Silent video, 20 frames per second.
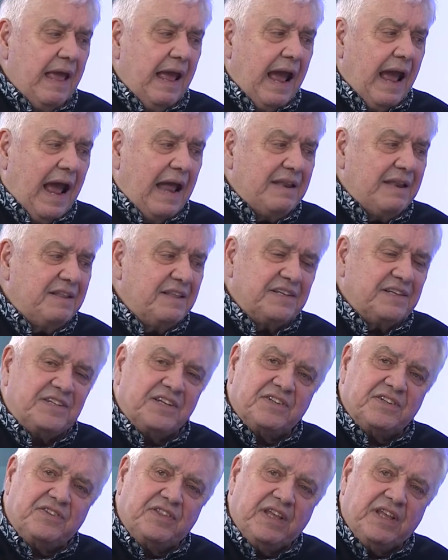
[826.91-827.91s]
And this
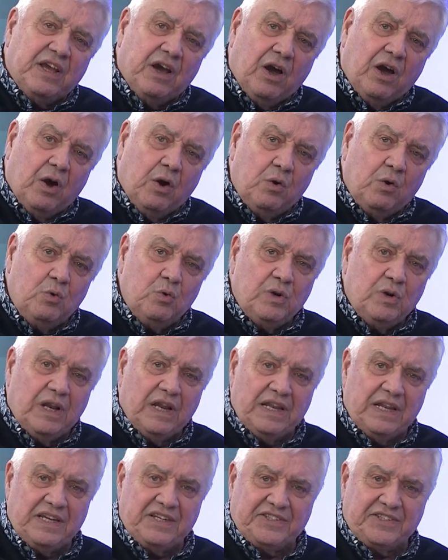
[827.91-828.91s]
is the
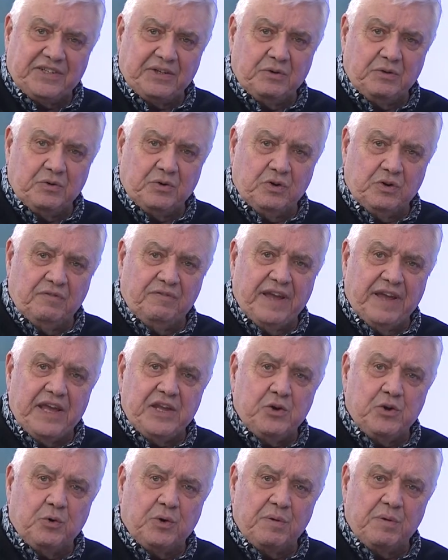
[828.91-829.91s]
only silk duvet
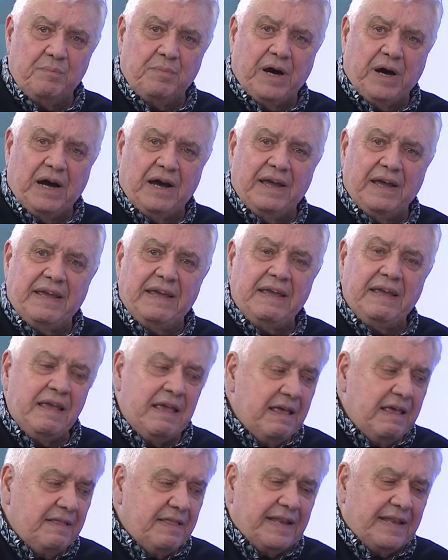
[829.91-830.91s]
you can buy
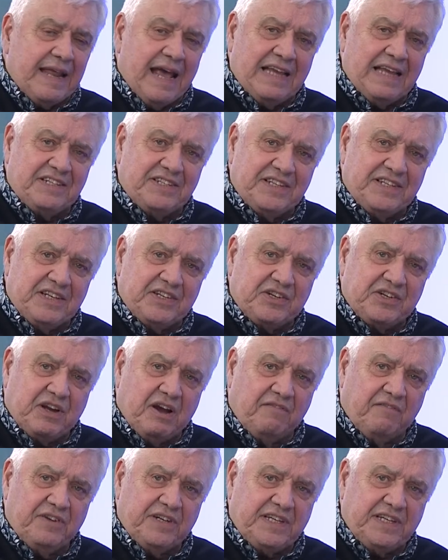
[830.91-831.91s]
that has this
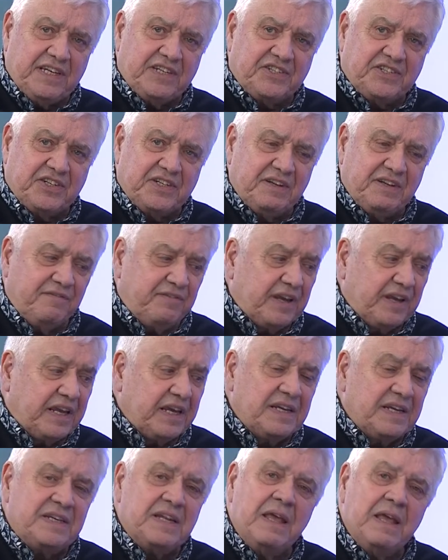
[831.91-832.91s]
coveted
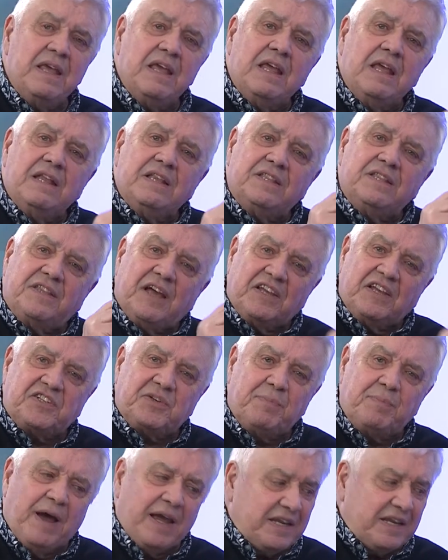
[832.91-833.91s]
certificate. Dust
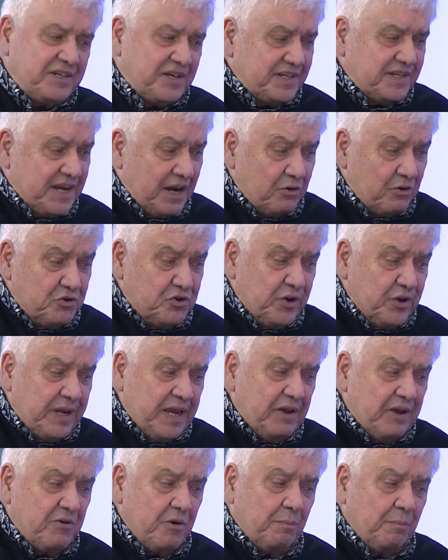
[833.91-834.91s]
mites, it tells you
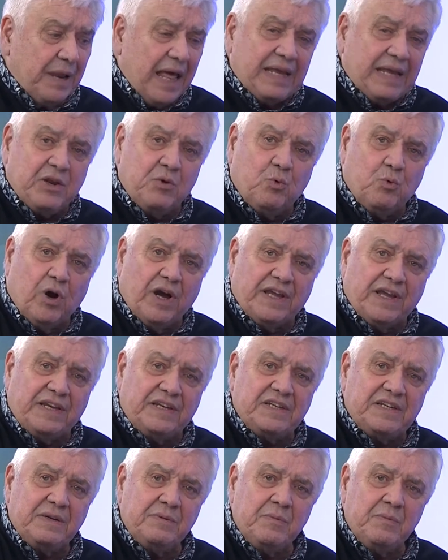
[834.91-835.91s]
here in black and
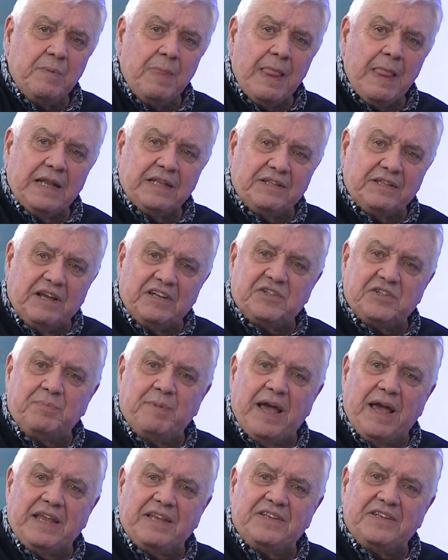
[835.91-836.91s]
white, dust
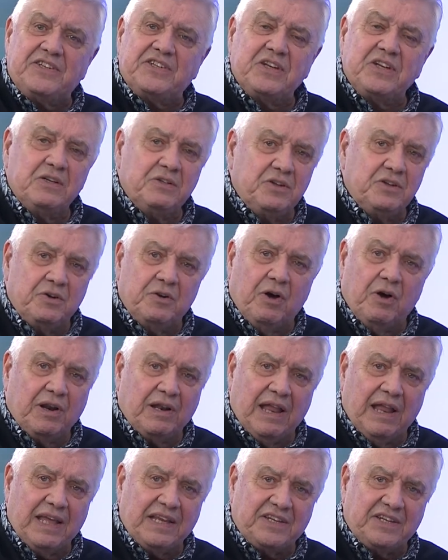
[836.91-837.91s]
mites do not
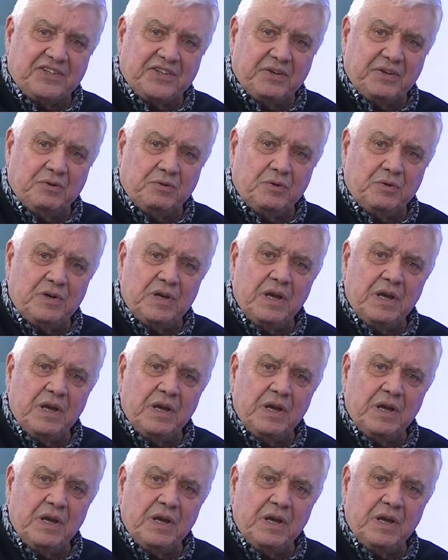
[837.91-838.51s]
like silk.